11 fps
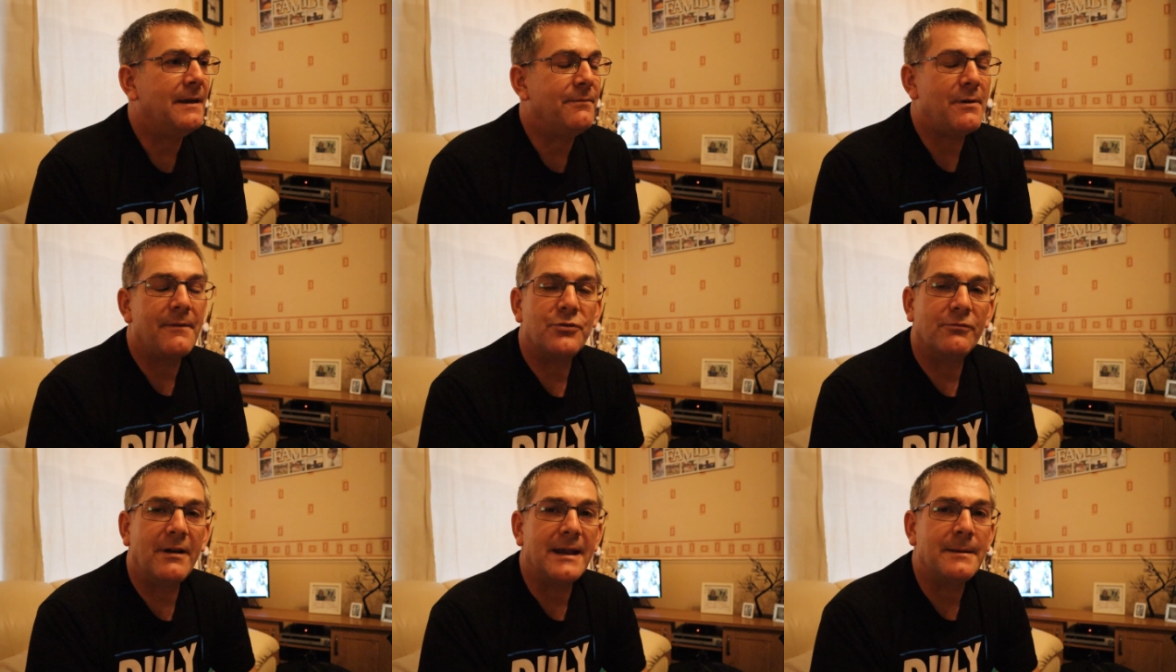If you
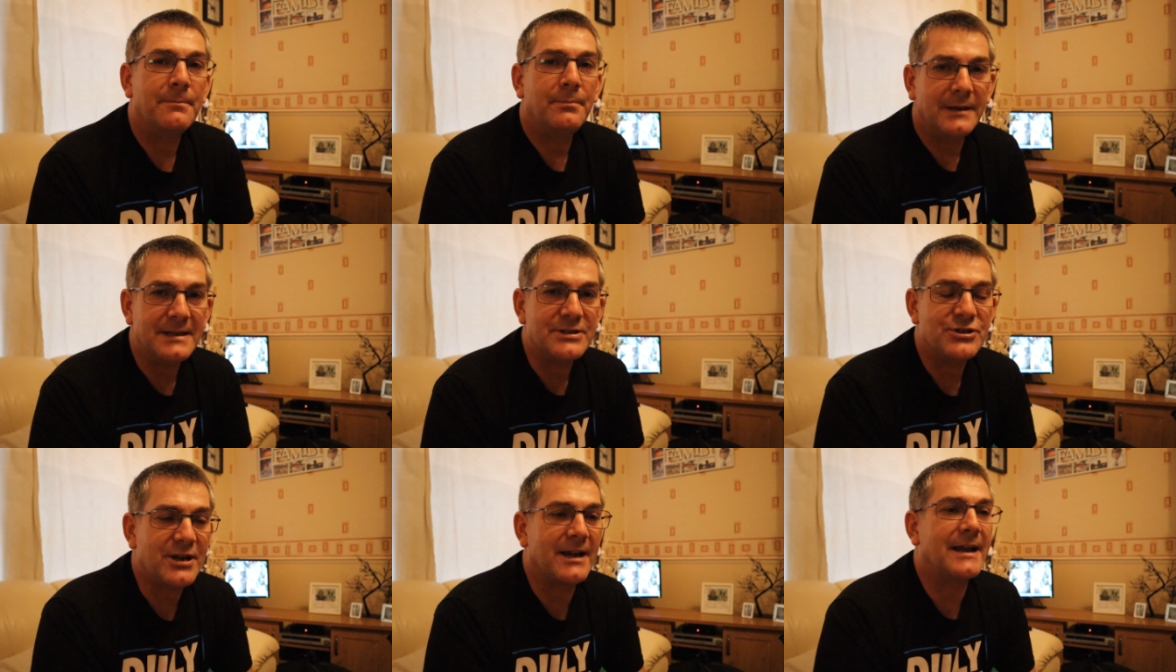haven't already,
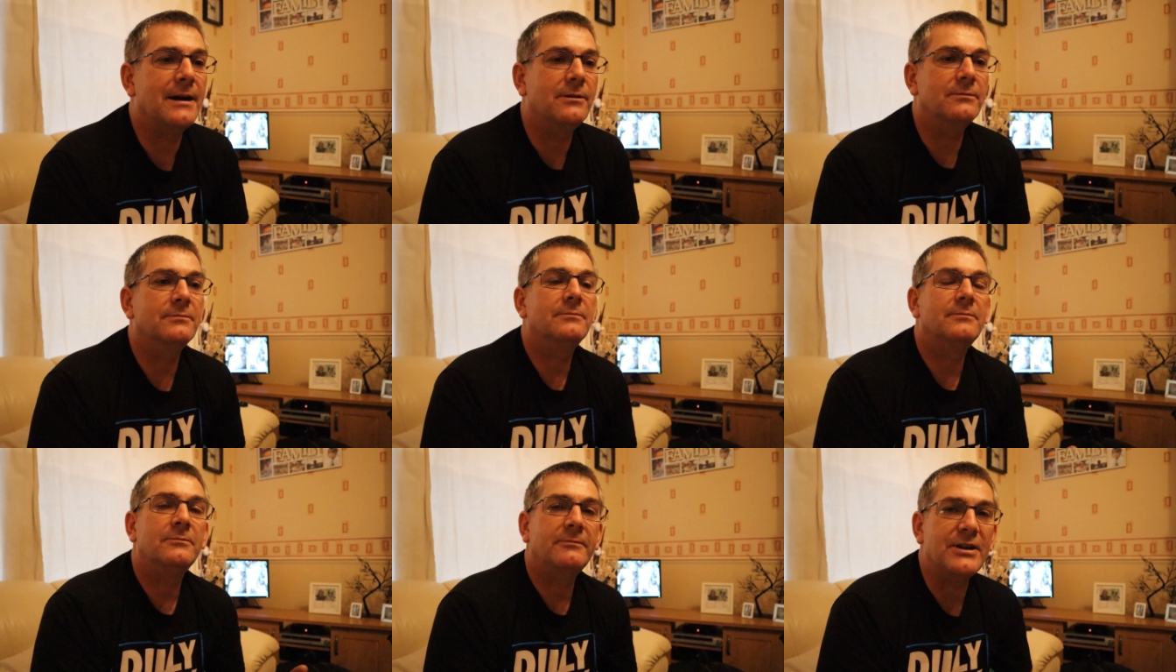please check out
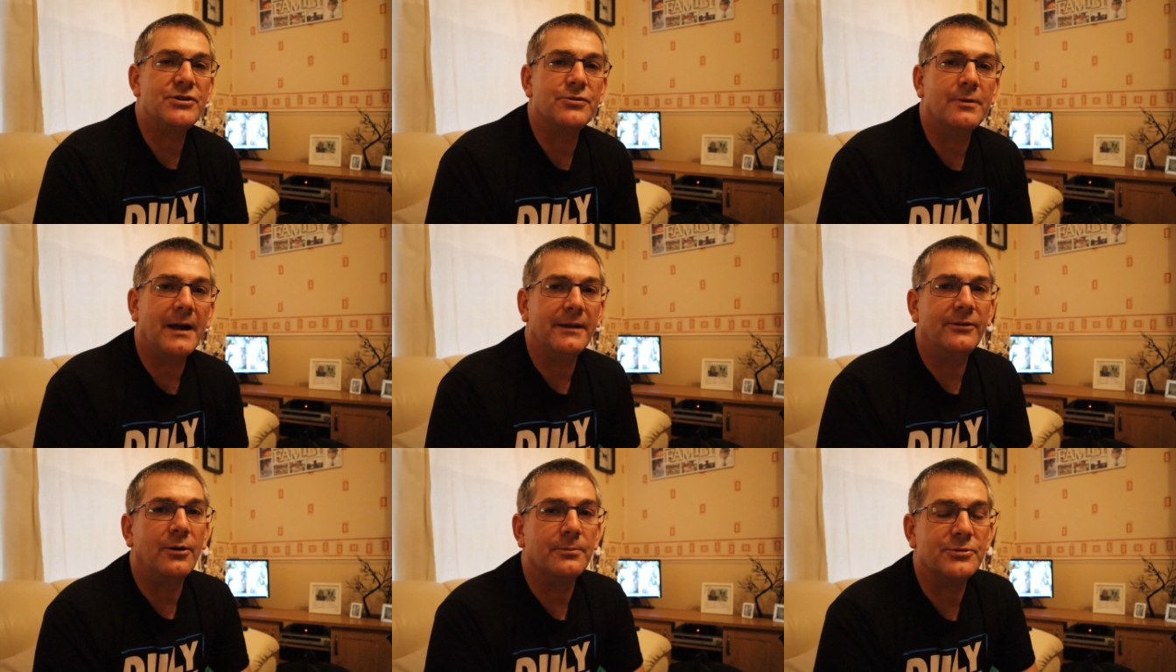Rachel
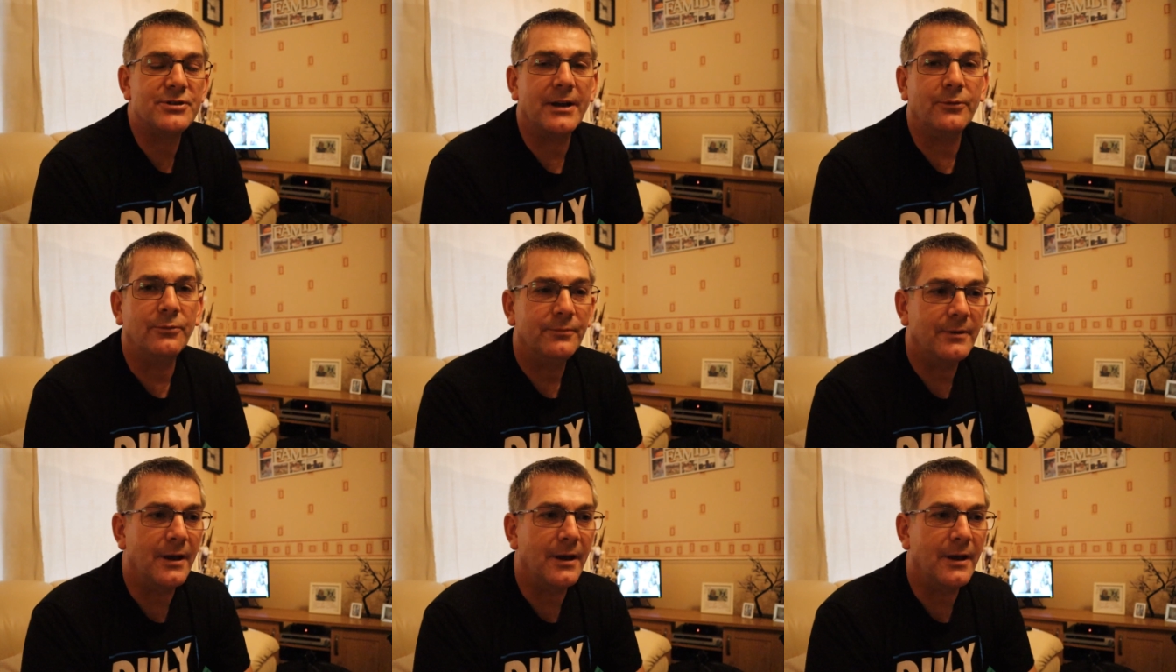and Tom's channel.